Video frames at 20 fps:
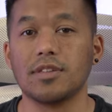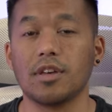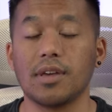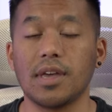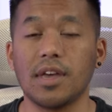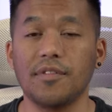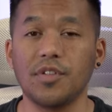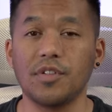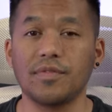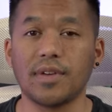So
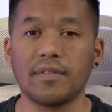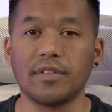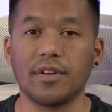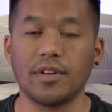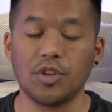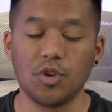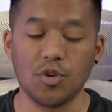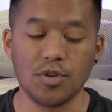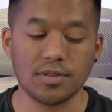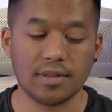if you've ever
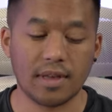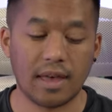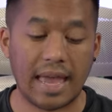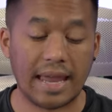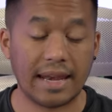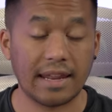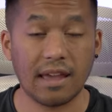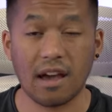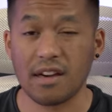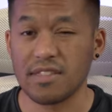used
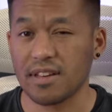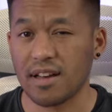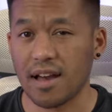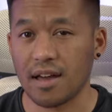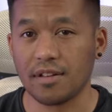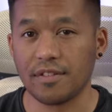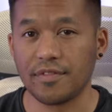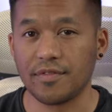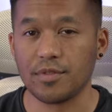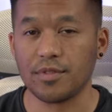any other
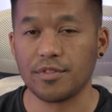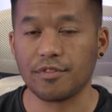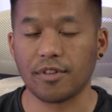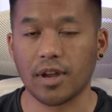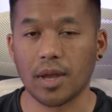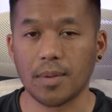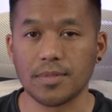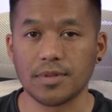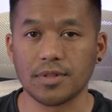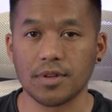kind of full
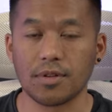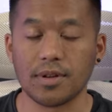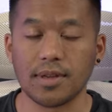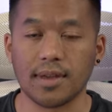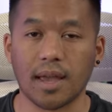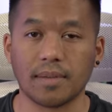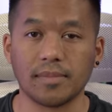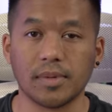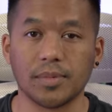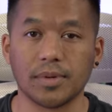frame
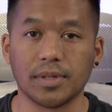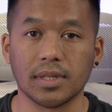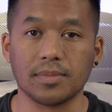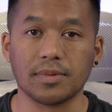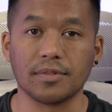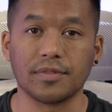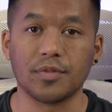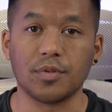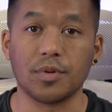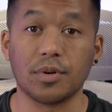Sony camera body
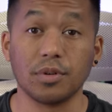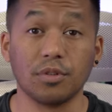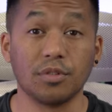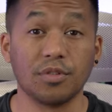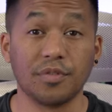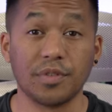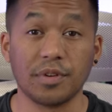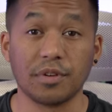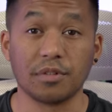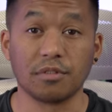before,
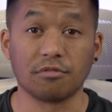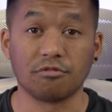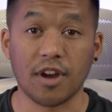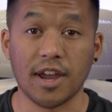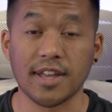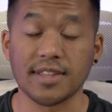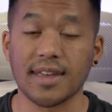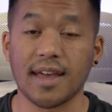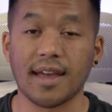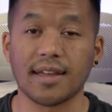you'll feel
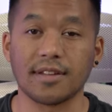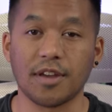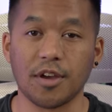right at